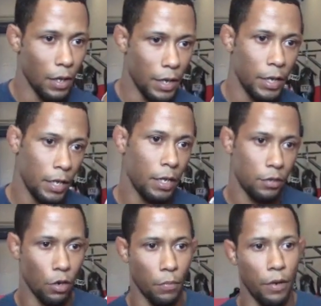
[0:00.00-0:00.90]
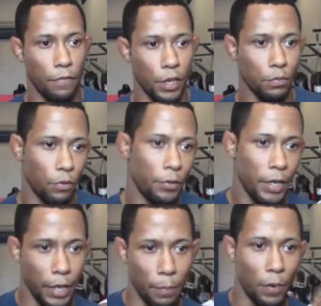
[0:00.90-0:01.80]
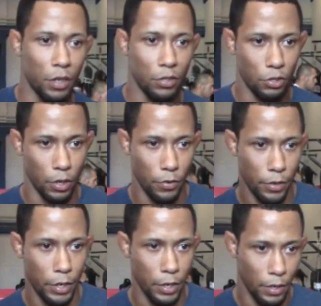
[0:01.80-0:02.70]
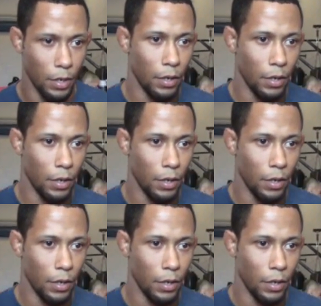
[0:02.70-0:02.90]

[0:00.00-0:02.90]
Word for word: He, he told me on Facebook, we inboxed each other, and,